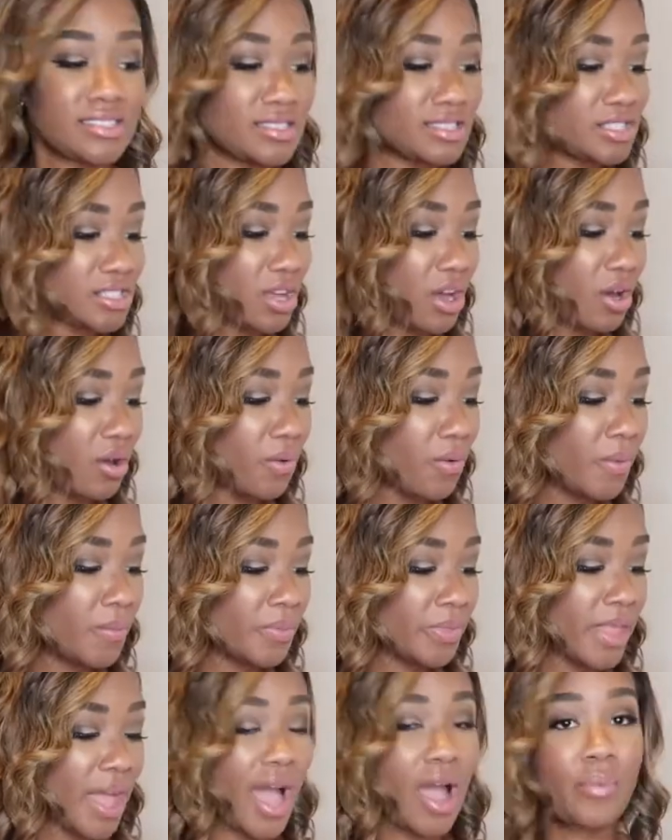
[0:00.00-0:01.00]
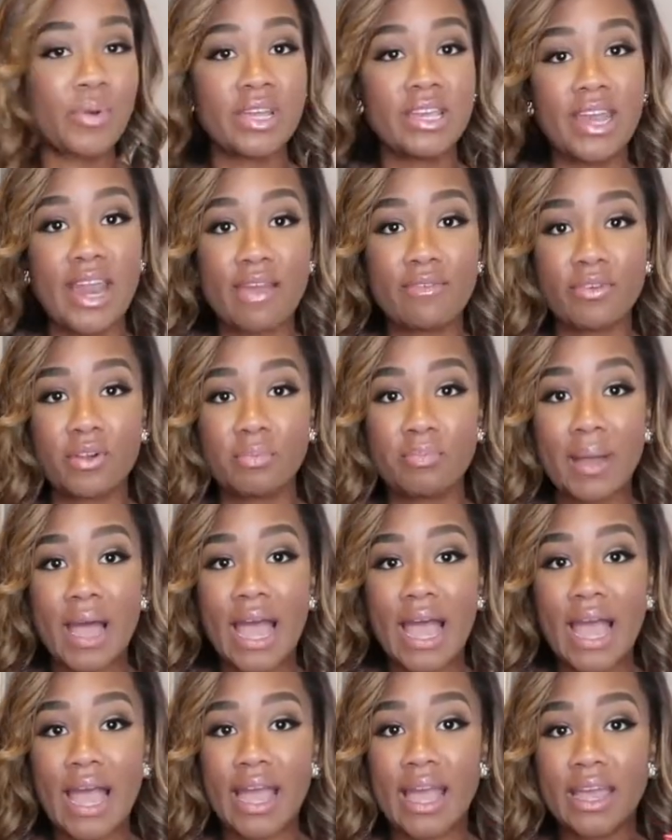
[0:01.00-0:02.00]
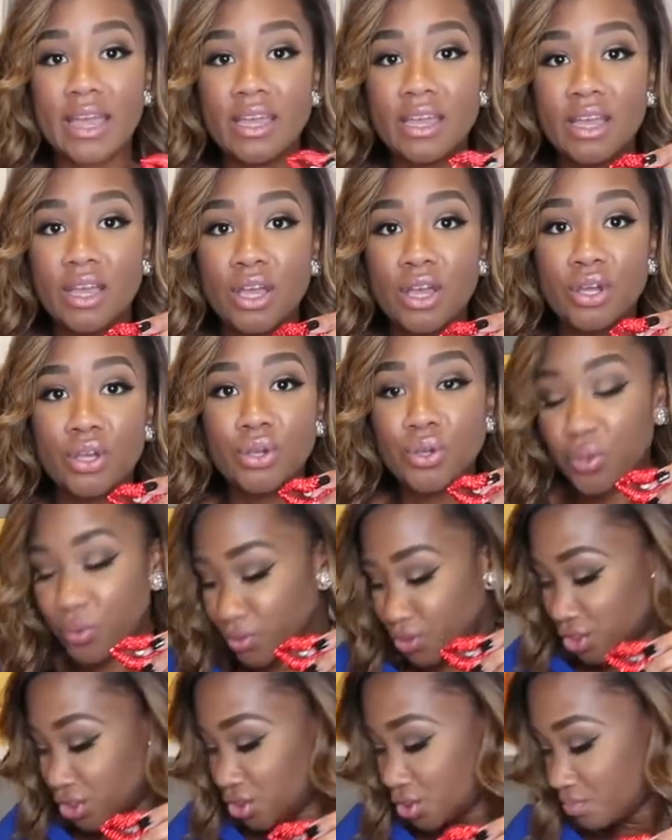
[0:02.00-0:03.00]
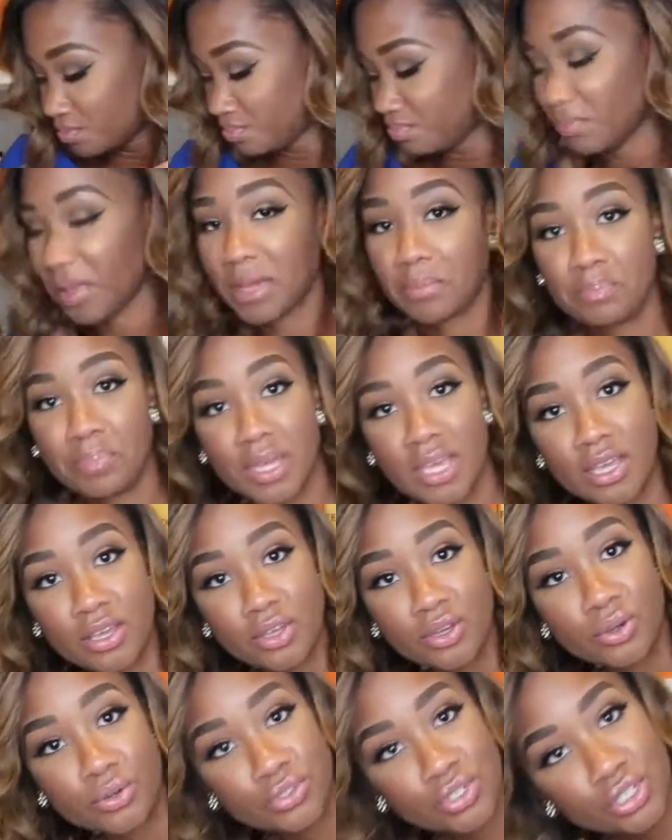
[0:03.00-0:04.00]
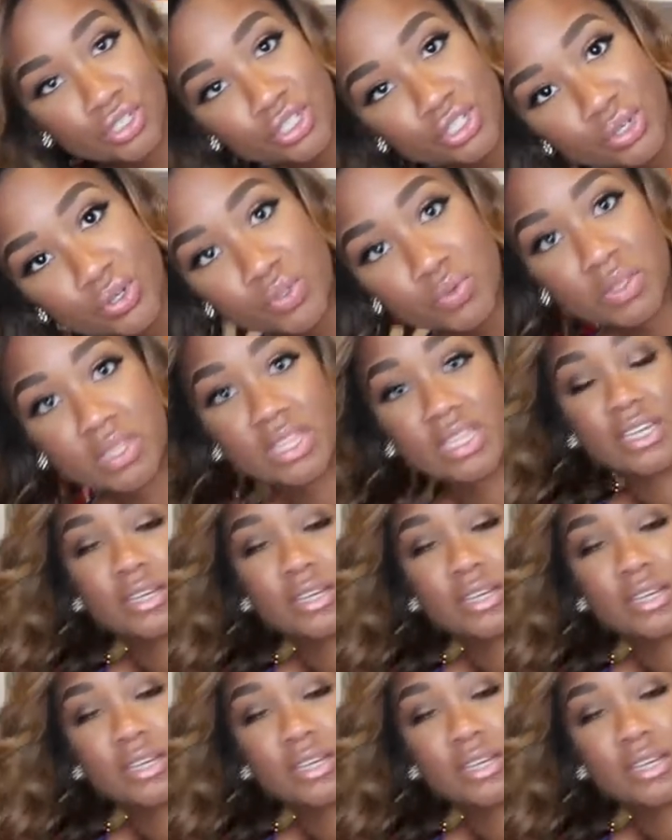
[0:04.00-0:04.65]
And so I would never buy Gucci, like pink Gucci shoes with